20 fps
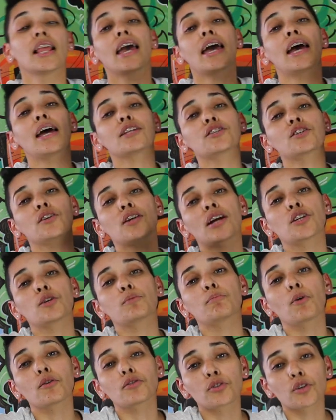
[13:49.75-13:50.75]
and turn on your
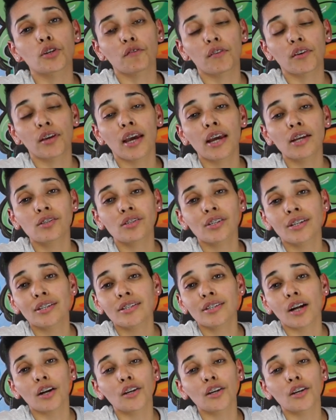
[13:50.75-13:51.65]
post notifications.